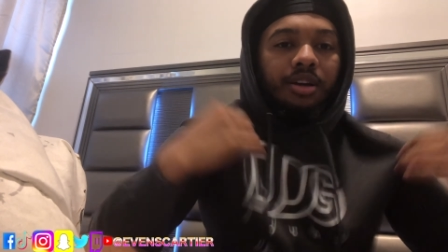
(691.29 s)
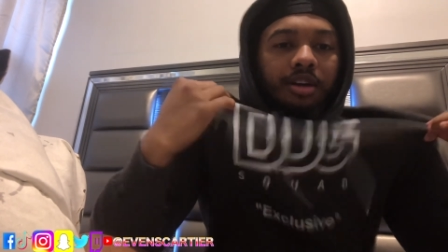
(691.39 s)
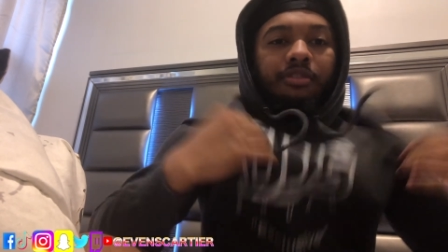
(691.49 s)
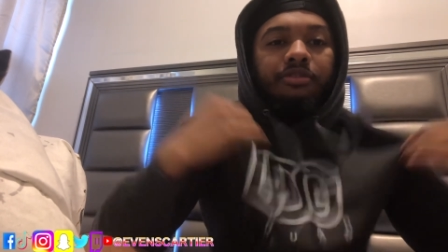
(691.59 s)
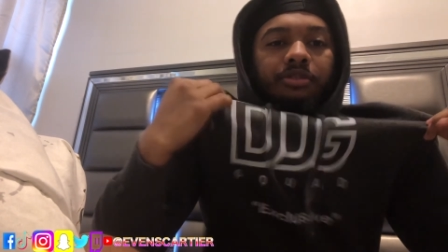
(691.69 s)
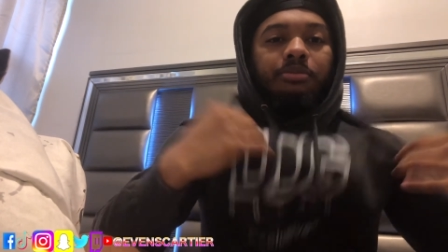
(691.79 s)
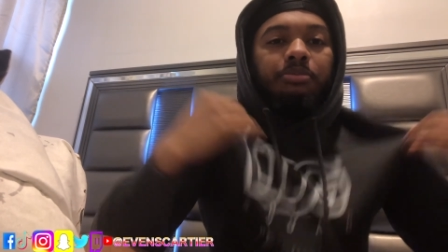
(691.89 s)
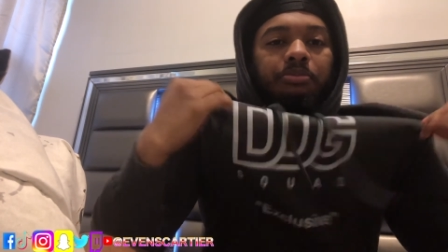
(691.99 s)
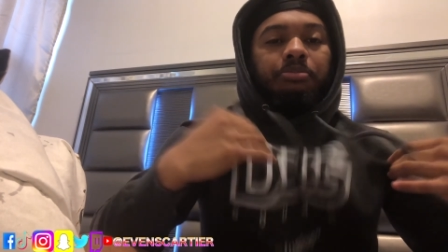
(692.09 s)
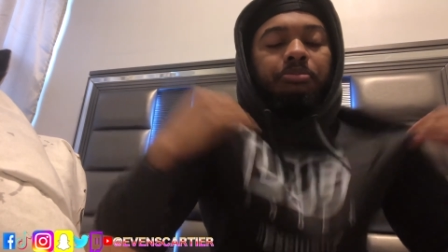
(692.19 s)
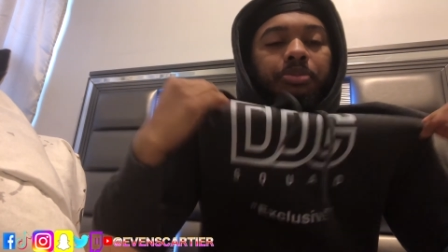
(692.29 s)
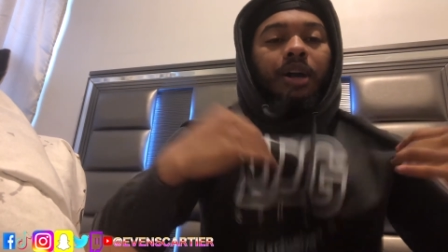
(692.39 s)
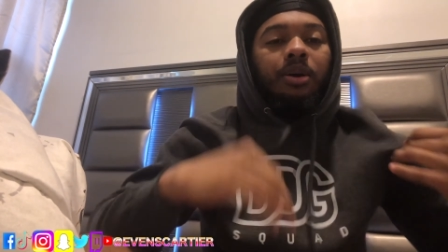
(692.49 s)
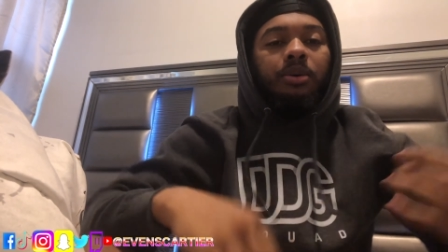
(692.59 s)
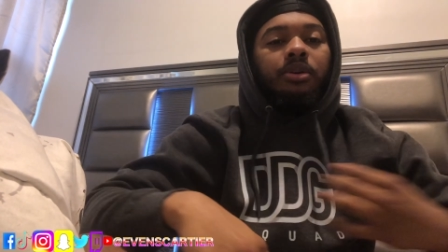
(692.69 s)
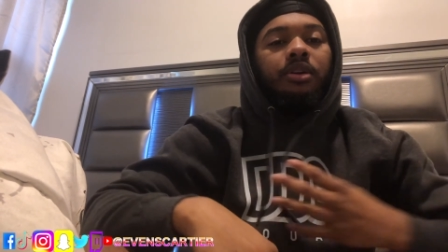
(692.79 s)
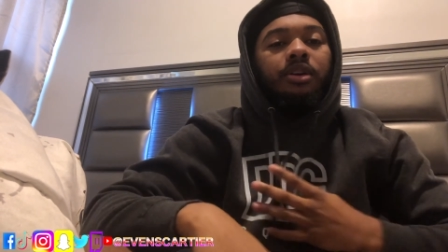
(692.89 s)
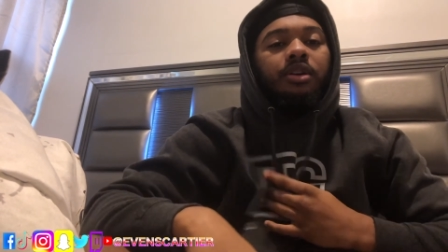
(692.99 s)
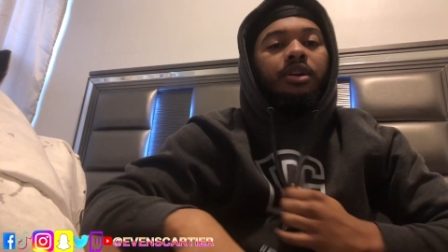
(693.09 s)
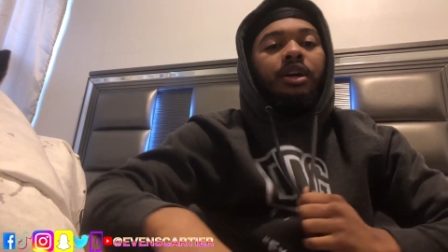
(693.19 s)
I feel power.
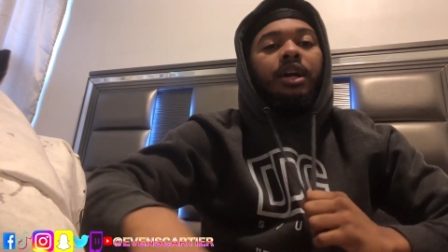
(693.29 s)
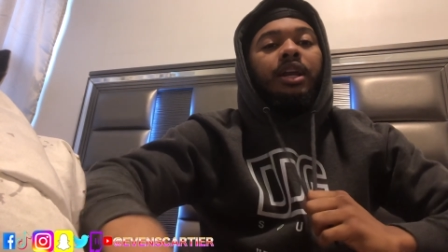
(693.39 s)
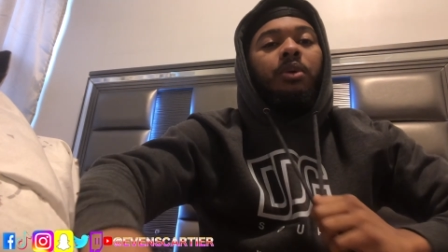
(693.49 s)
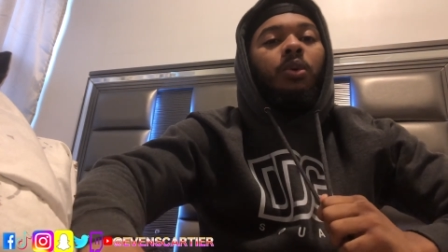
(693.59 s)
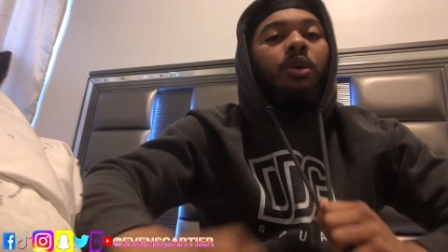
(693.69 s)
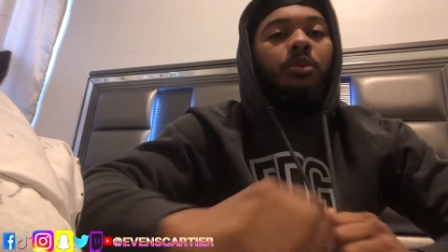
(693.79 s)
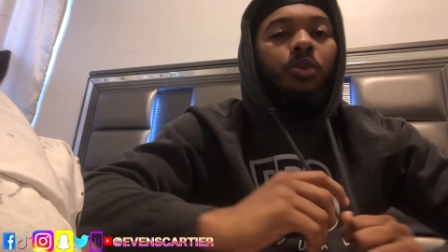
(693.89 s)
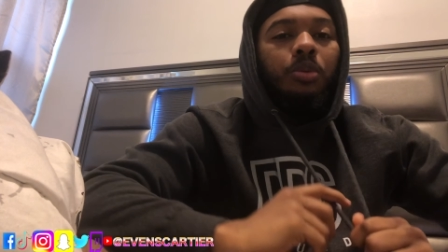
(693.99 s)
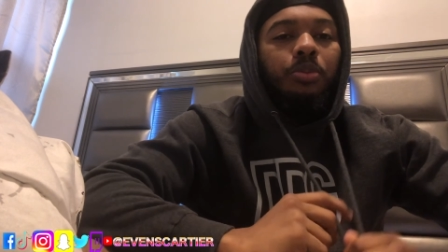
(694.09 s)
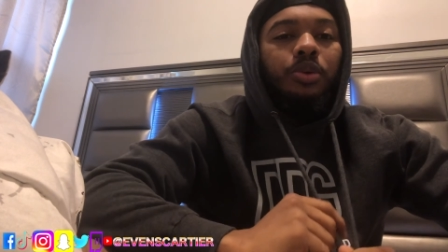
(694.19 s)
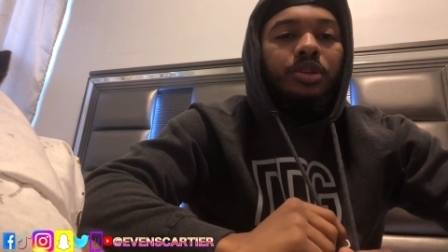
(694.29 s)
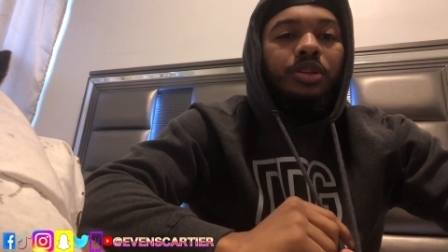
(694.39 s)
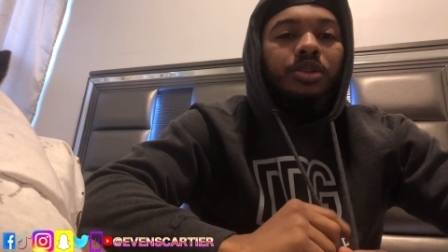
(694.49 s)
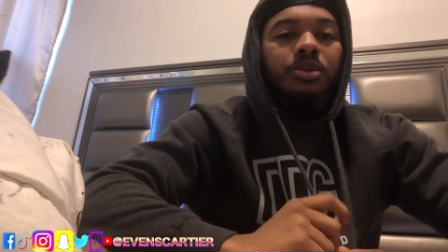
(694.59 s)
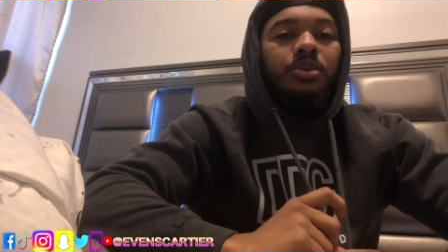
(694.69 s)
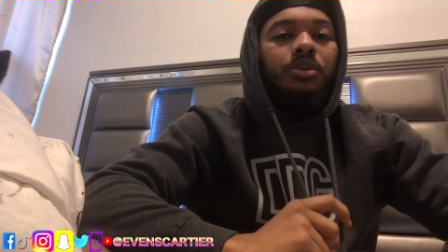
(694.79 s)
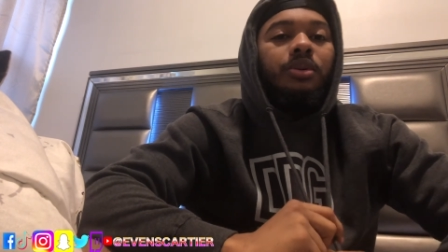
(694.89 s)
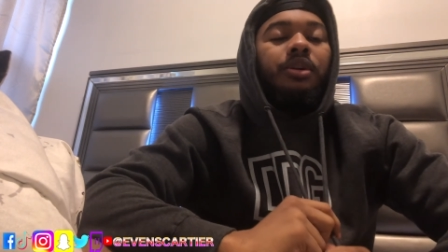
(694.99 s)
And one one person too.